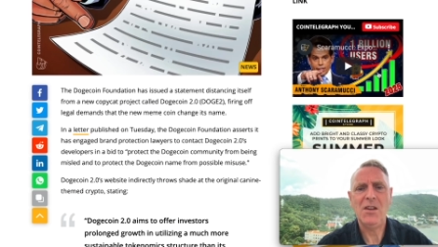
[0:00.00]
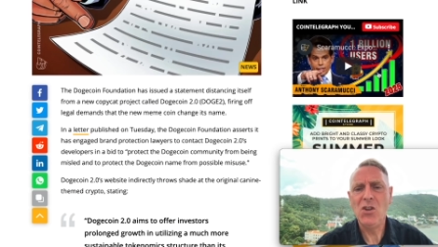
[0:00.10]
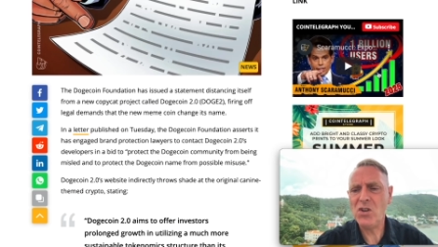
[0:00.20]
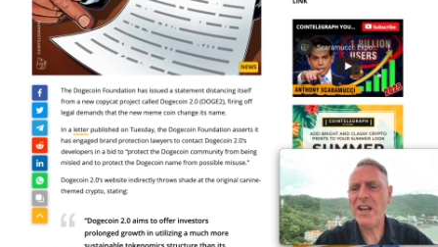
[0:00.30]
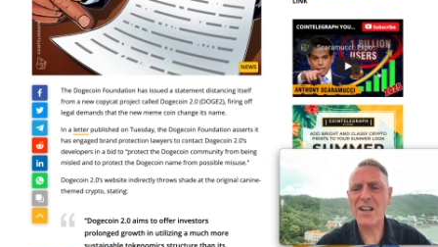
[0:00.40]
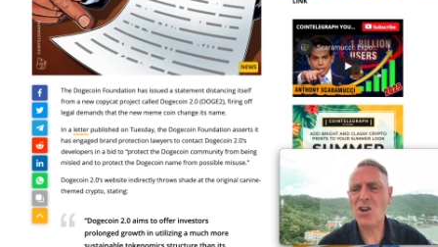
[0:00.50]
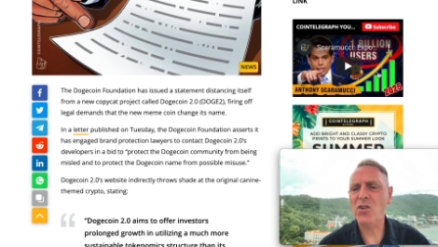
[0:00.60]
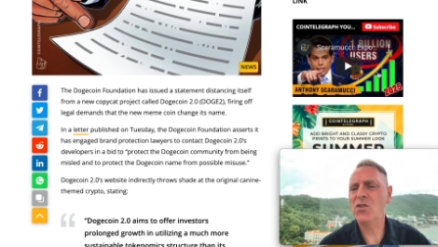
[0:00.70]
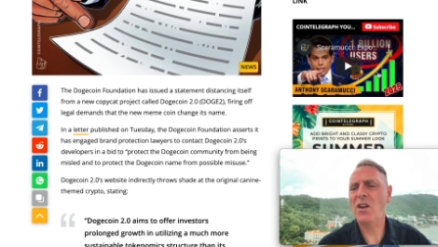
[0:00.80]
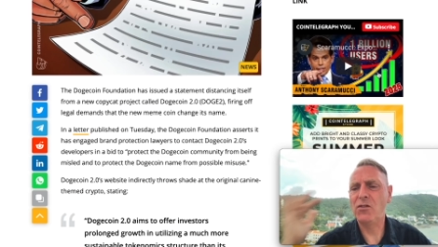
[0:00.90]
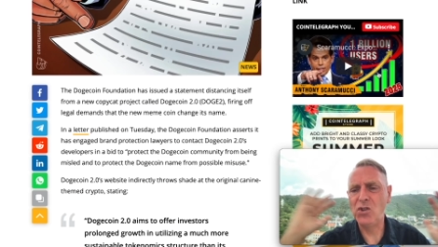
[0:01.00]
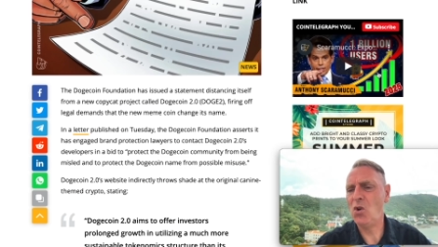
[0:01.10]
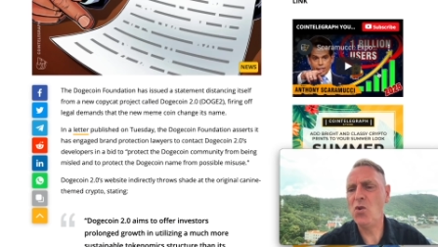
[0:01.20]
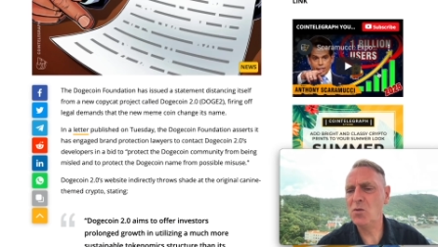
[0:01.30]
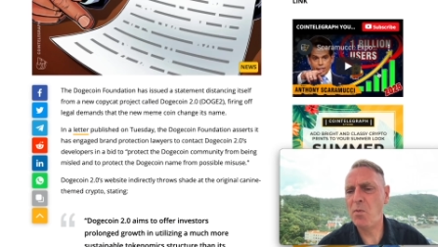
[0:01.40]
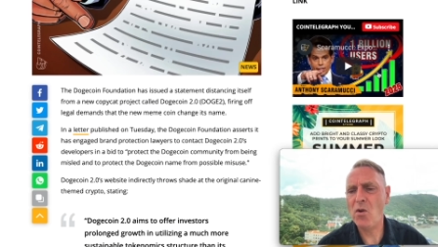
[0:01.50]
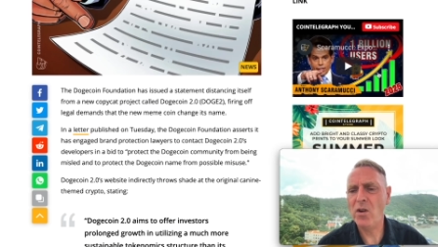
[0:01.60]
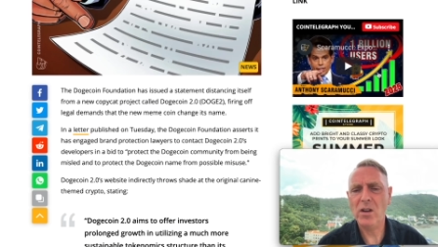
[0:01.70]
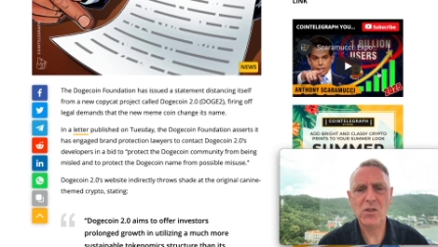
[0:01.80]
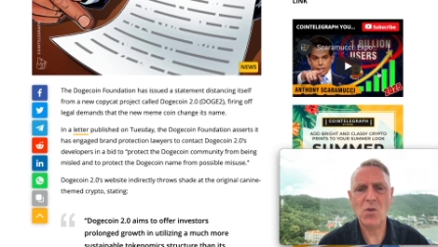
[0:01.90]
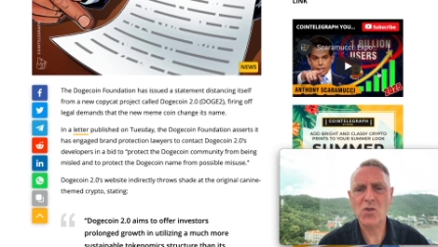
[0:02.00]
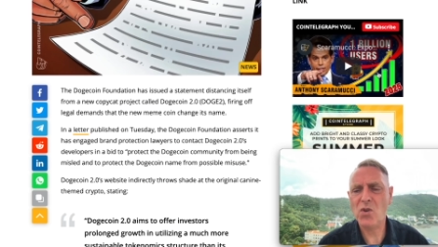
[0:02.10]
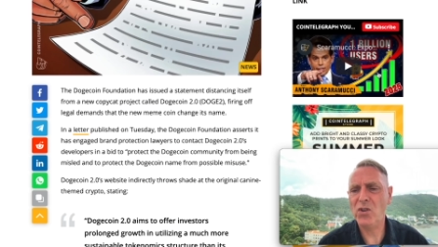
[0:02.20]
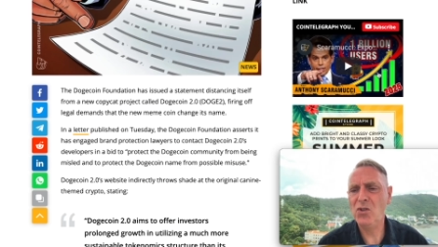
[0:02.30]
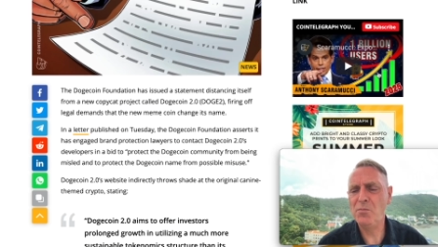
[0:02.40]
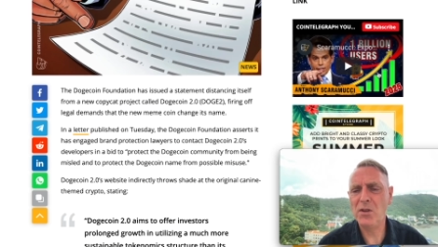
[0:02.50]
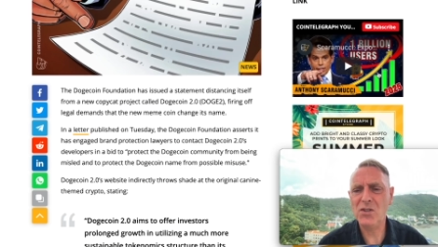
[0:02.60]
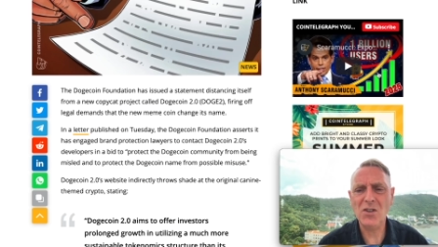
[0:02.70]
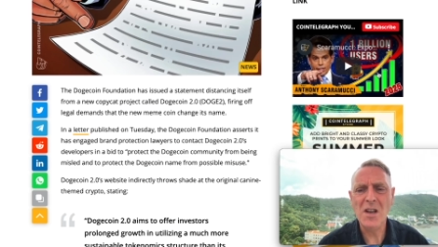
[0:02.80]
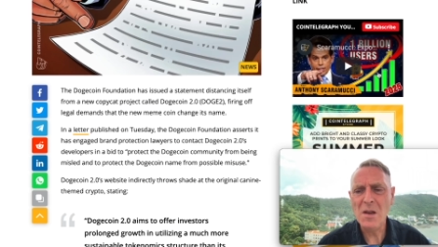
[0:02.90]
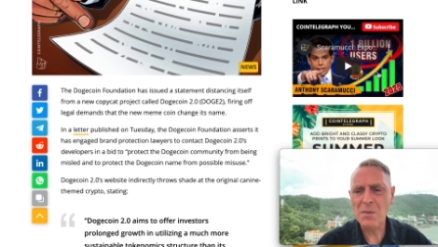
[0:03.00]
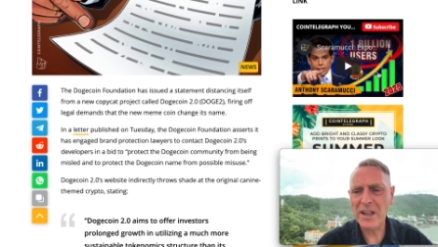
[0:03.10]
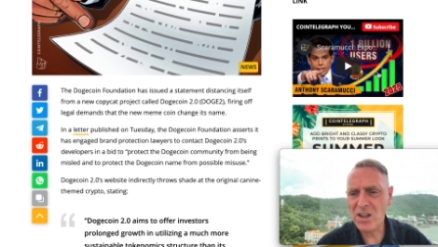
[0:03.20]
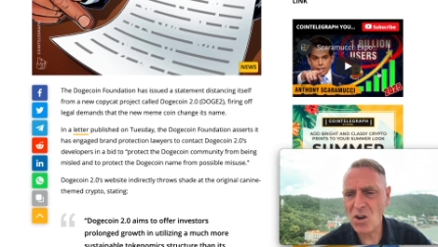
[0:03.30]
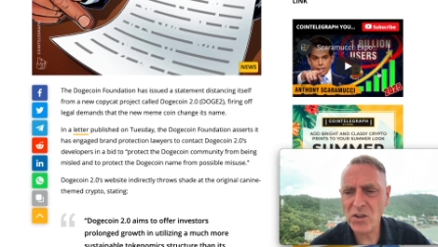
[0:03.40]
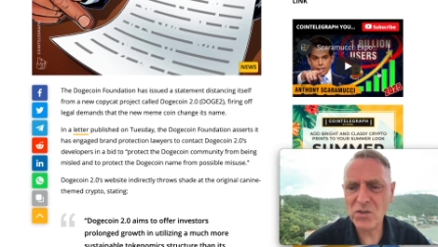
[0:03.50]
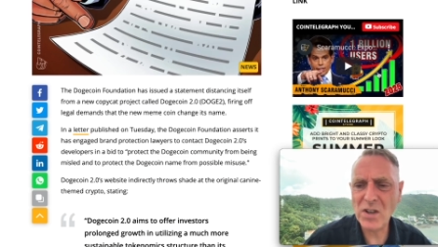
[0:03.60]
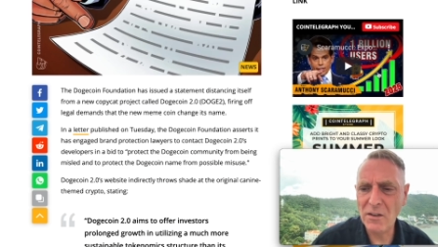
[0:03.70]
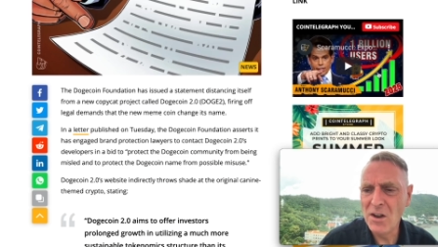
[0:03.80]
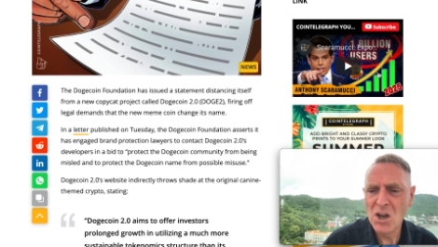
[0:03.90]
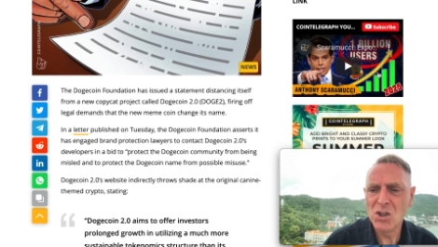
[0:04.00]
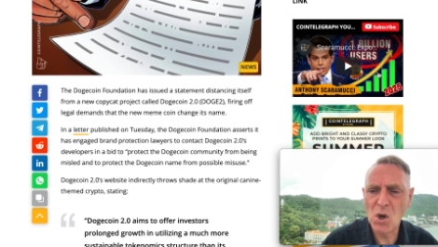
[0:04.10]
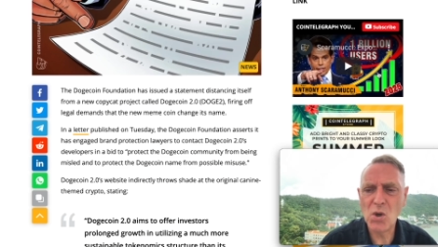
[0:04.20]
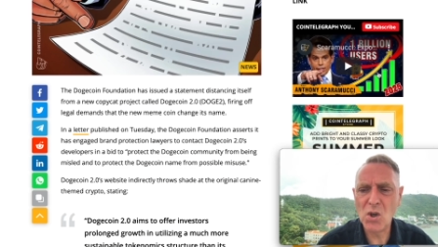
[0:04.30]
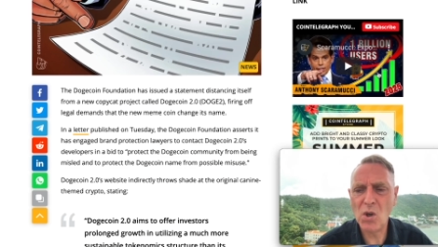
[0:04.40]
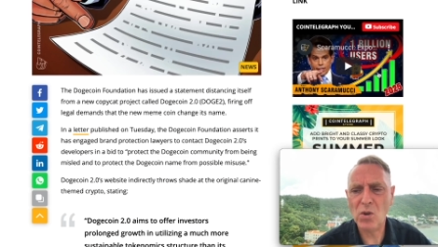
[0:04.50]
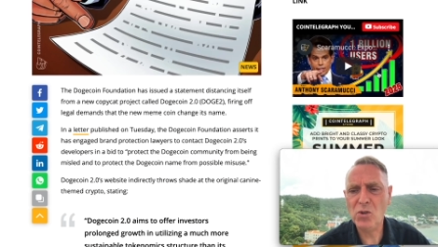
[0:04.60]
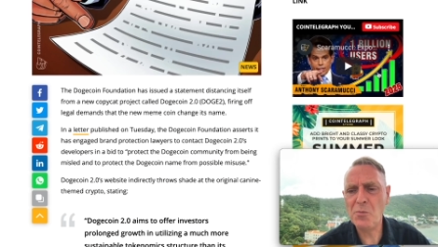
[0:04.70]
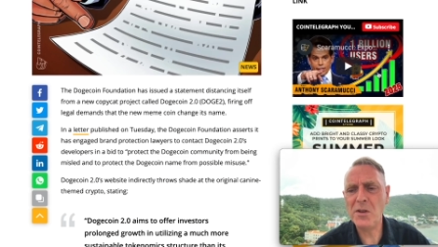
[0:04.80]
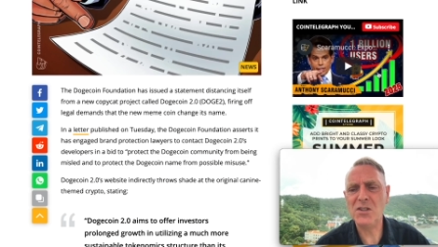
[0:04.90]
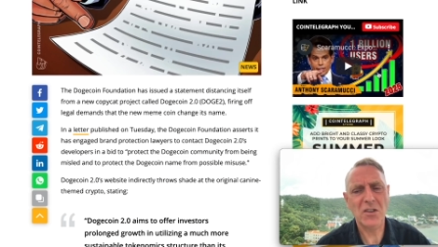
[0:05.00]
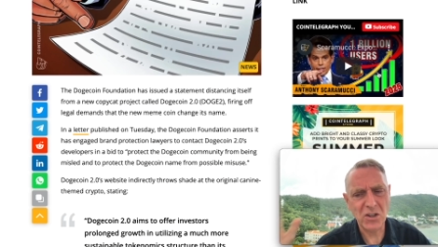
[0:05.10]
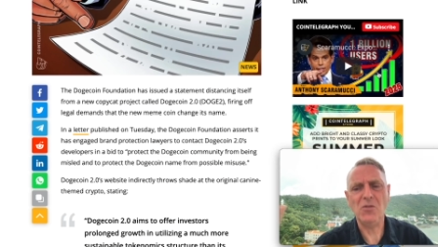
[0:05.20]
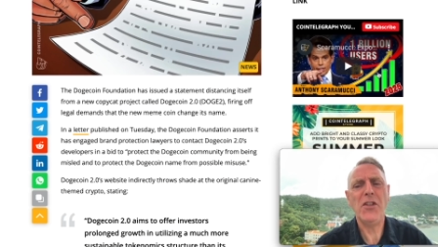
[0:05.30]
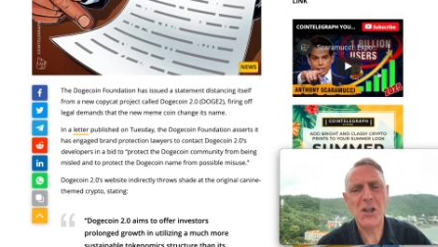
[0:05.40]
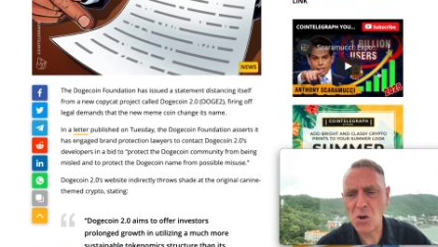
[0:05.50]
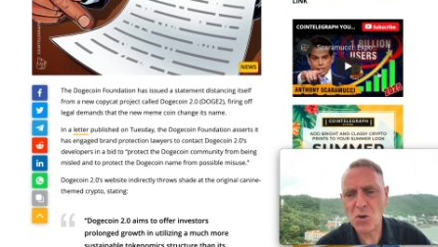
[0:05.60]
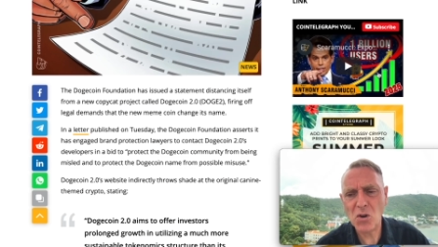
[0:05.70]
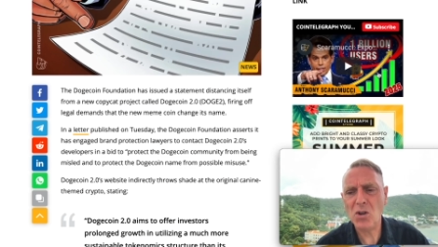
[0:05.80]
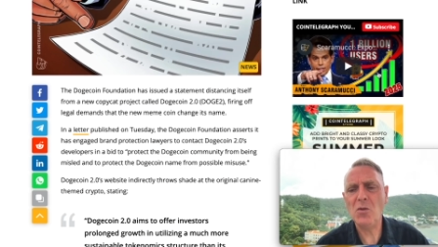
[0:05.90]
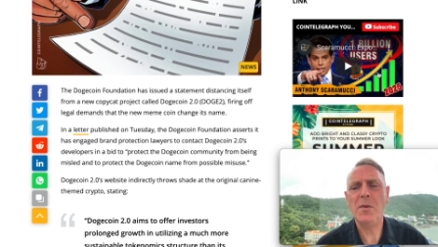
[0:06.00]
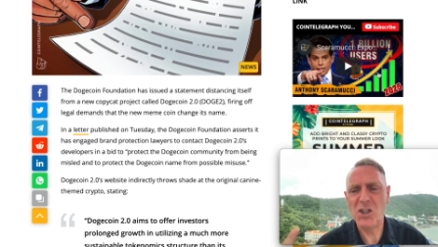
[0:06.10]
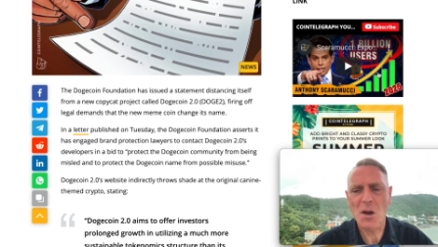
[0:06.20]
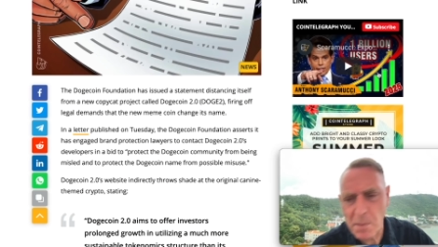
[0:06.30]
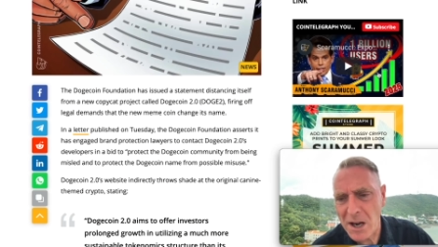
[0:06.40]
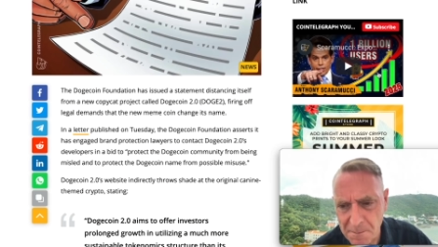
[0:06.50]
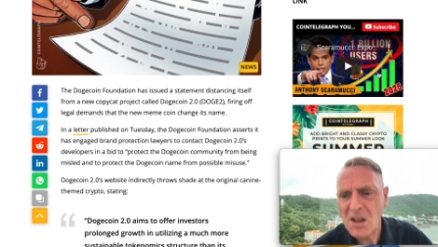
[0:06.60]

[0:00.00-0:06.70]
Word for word: You cannot call yourself Dogecoin 2.0. Be like calling yourself Coca-Cola 2.0. You don't think Coca-Cola will be jumping up,